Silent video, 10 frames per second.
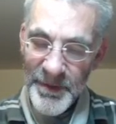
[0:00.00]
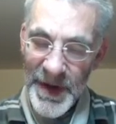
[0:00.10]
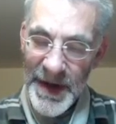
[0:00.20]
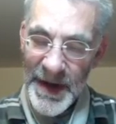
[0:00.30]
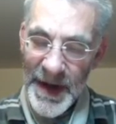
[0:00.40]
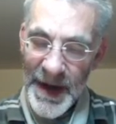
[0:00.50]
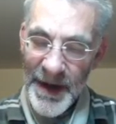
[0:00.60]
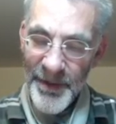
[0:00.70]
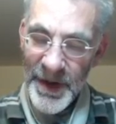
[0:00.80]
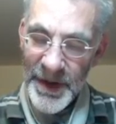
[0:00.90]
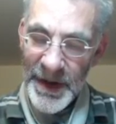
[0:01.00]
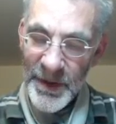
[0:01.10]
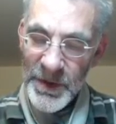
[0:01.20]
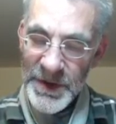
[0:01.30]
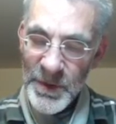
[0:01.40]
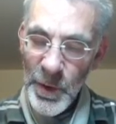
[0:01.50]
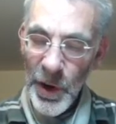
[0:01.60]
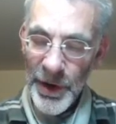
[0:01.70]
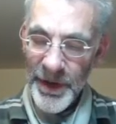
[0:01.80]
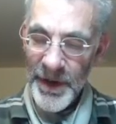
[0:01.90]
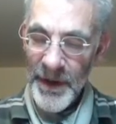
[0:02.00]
bm equals 1.